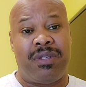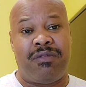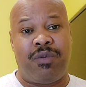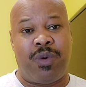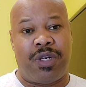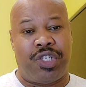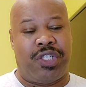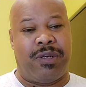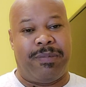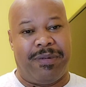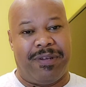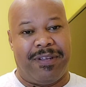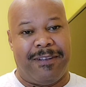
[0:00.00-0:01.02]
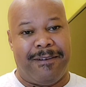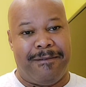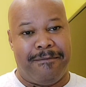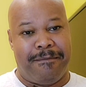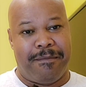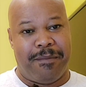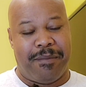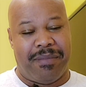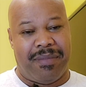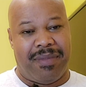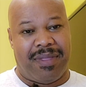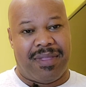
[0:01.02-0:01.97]
of worship,
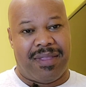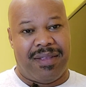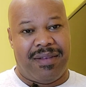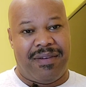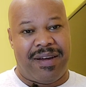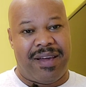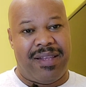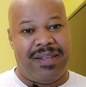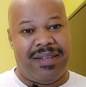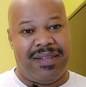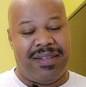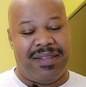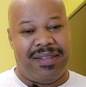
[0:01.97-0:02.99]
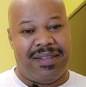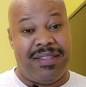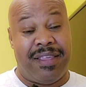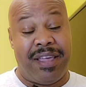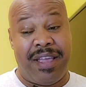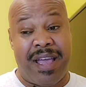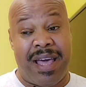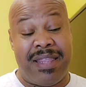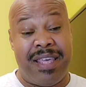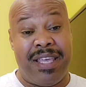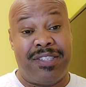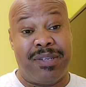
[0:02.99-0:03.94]
right?
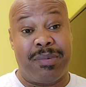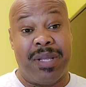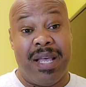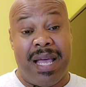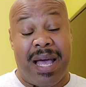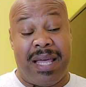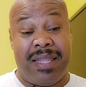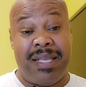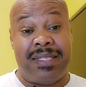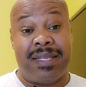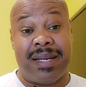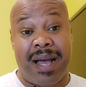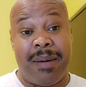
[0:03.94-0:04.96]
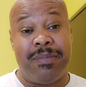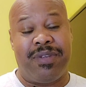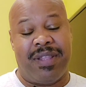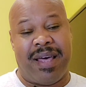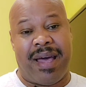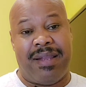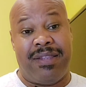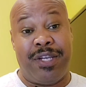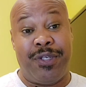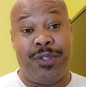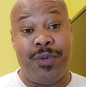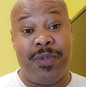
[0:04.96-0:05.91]
They succumb to that. They
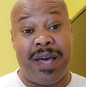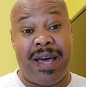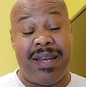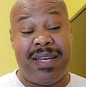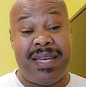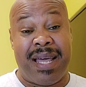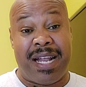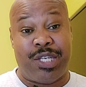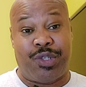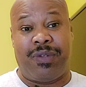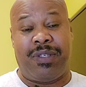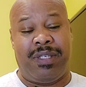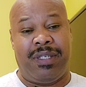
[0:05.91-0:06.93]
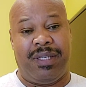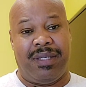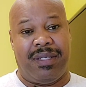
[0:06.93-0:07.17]
do that naturally.